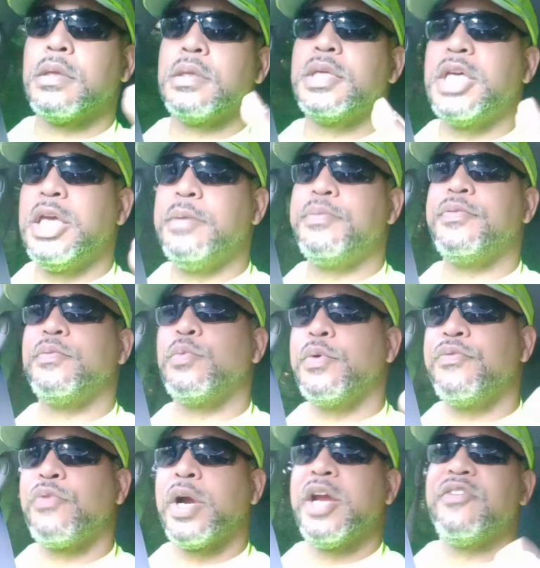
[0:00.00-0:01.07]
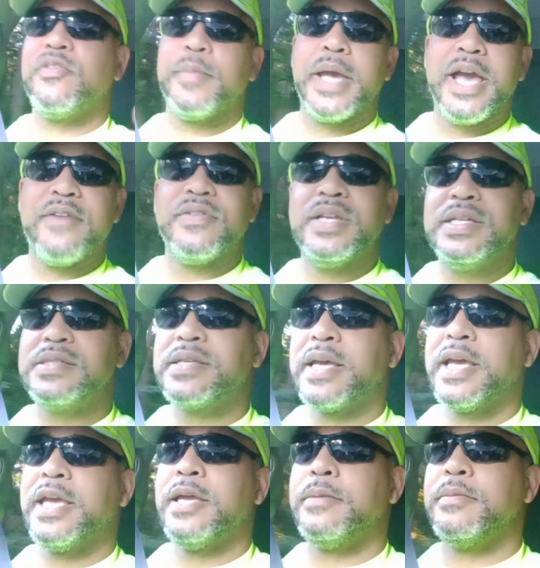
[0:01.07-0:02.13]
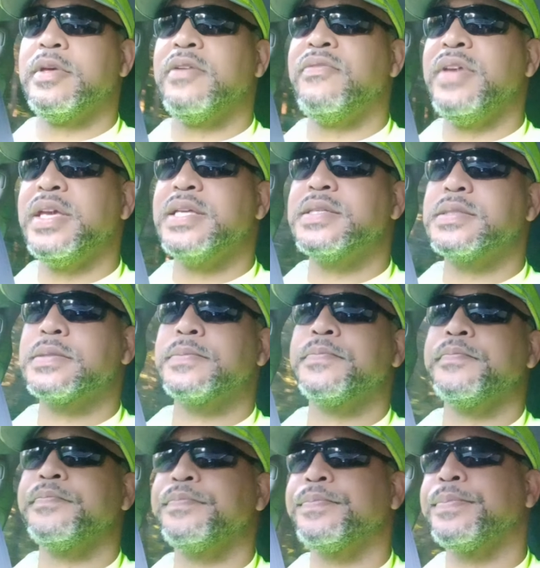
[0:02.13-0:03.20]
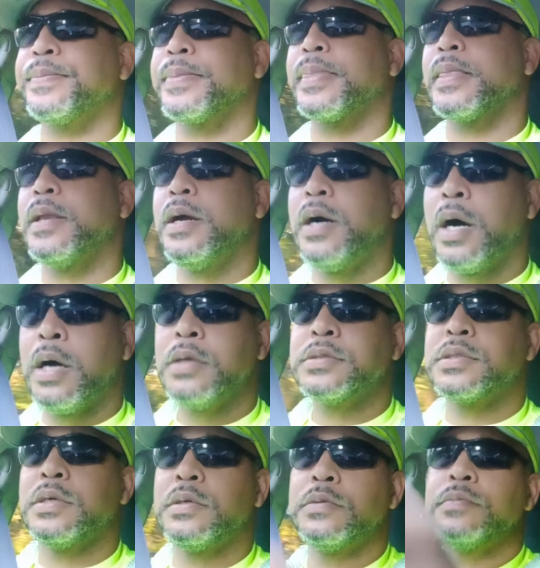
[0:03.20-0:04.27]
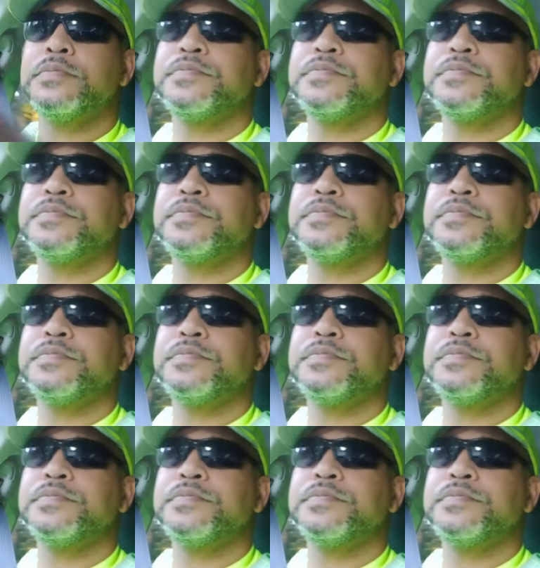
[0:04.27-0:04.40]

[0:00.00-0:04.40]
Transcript: keep refrain from having these same events. Also,